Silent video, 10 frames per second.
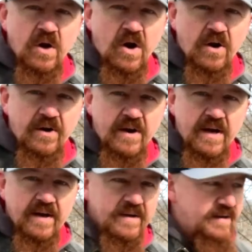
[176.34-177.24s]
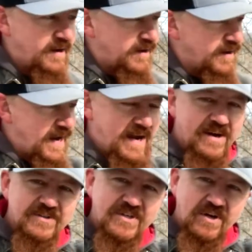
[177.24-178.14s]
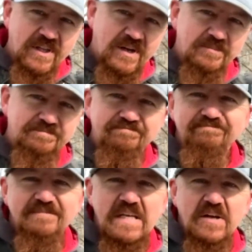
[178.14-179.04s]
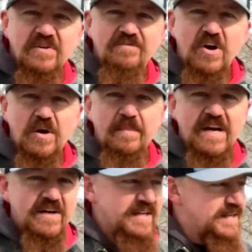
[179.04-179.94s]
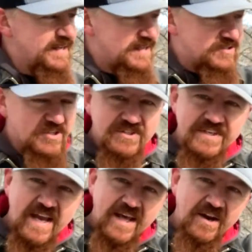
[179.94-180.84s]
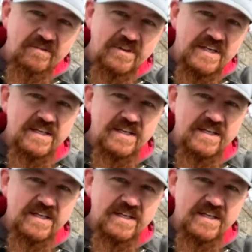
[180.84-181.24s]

our house, our little farm area is just down over the